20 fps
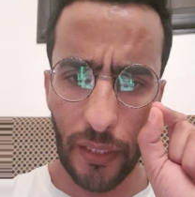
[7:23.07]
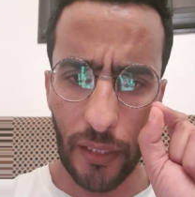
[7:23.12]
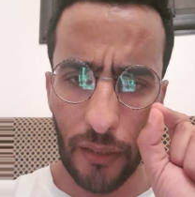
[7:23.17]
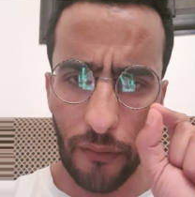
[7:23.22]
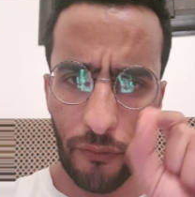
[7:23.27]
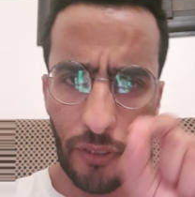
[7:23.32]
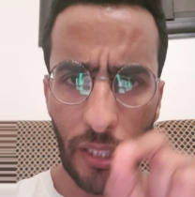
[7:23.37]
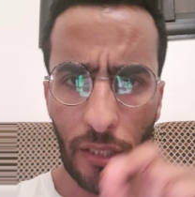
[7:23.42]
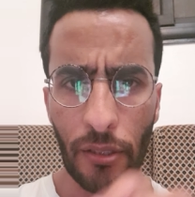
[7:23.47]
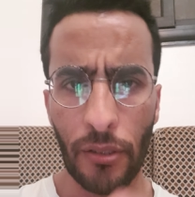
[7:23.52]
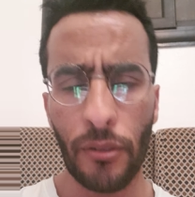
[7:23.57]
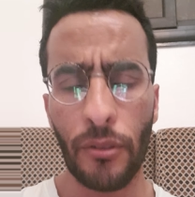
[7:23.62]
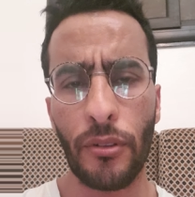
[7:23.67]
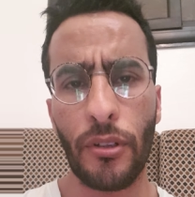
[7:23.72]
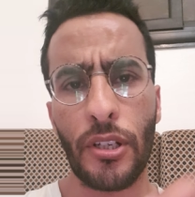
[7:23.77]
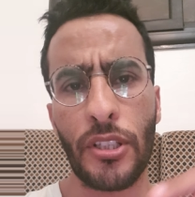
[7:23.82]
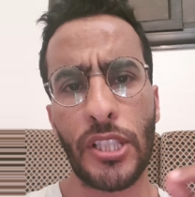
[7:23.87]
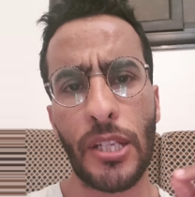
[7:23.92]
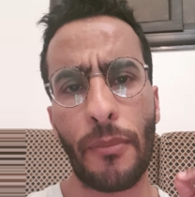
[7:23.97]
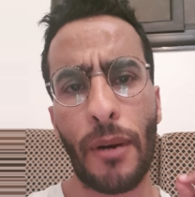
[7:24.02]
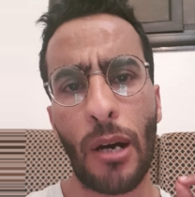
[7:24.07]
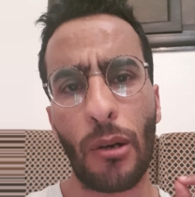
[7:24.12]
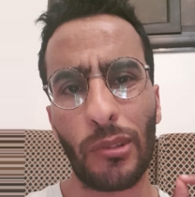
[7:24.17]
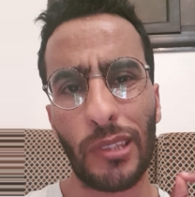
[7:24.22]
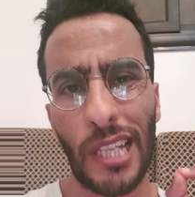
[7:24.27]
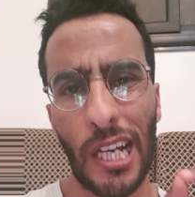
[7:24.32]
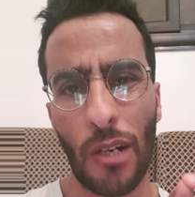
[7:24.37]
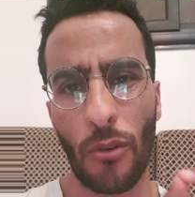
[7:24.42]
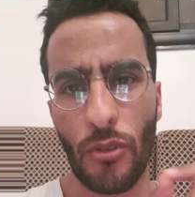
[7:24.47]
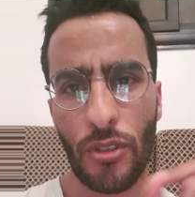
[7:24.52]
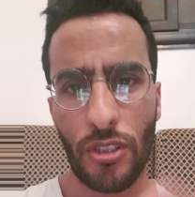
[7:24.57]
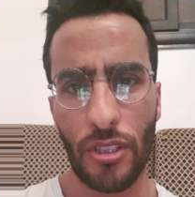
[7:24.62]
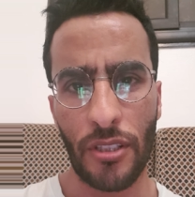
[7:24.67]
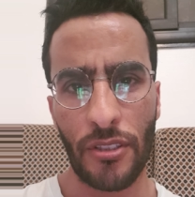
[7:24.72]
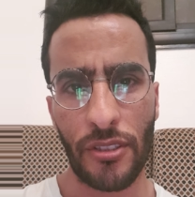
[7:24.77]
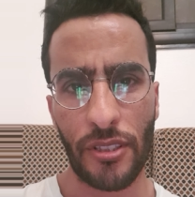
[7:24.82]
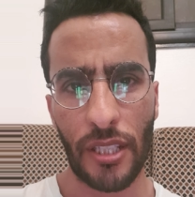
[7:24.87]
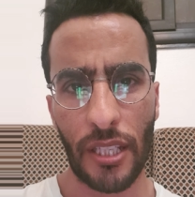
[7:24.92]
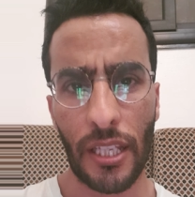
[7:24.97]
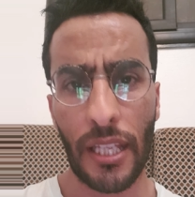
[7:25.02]
video is about language
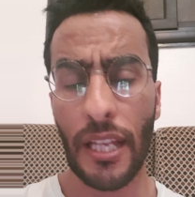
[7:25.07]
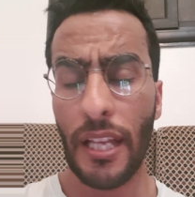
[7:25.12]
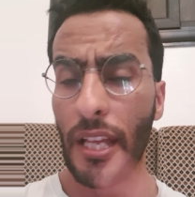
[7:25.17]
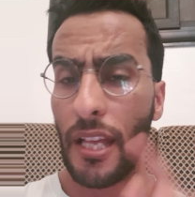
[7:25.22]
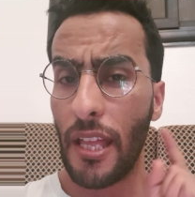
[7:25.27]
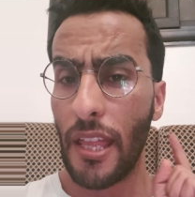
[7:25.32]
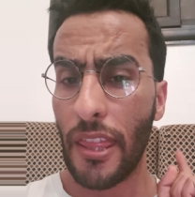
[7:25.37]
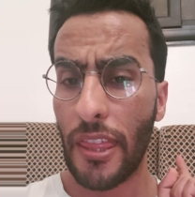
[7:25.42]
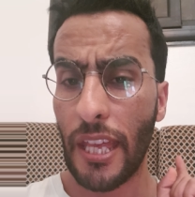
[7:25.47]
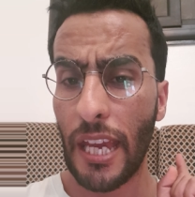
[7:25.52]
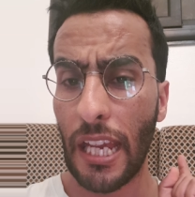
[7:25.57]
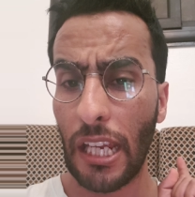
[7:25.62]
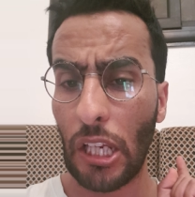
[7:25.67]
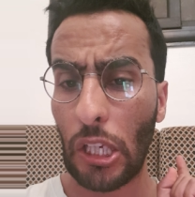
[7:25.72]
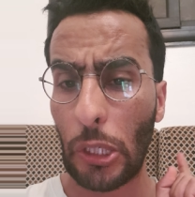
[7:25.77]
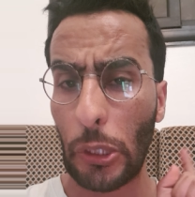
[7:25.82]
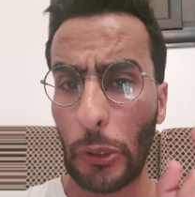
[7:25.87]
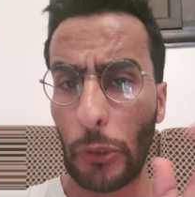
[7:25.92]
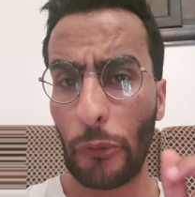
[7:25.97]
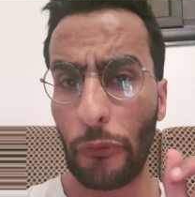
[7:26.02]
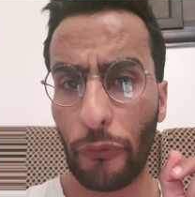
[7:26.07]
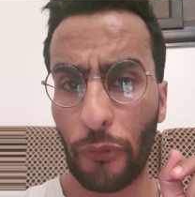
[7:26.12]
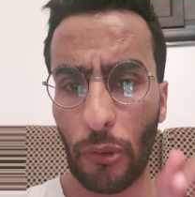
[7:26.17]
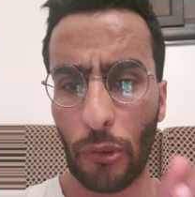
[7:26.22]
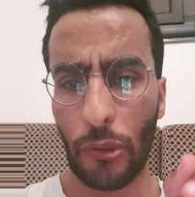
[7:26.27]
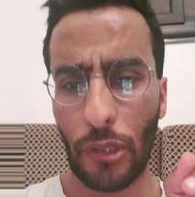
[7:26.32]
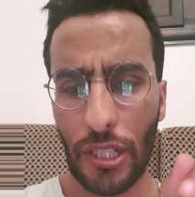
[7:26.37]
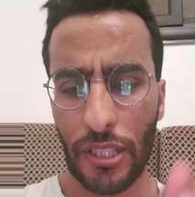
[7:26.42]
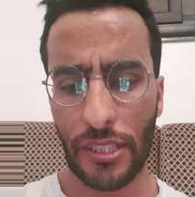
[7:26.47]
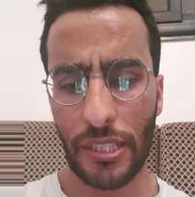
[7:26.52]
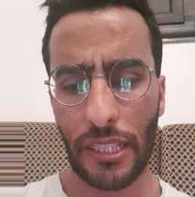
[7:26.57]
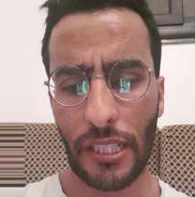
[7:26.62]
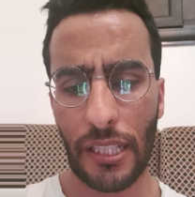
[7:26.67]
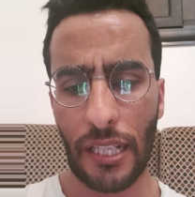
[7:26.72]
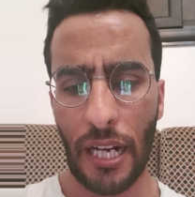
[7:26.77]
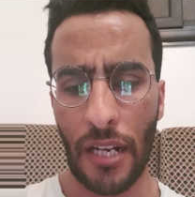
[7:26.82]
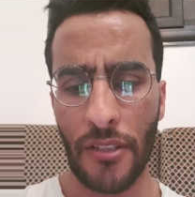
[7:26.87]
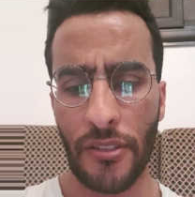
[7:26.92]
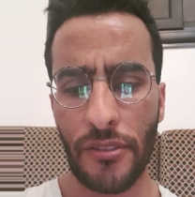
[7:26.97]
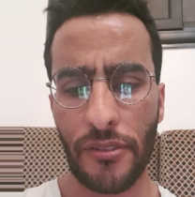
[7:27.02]
testing. Thank you for listening,
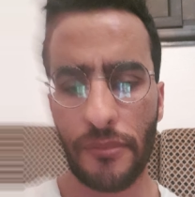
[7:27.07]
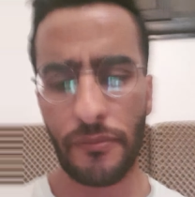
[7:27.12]
guys.